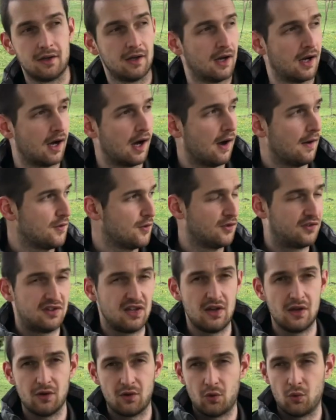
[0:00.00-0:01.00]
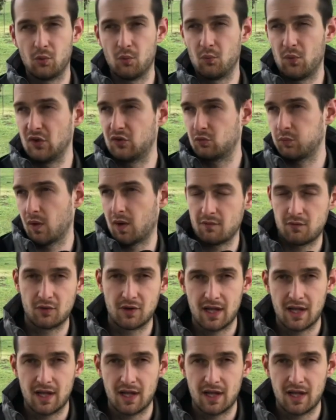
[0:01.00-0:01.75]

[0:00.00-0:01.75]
You see which one of your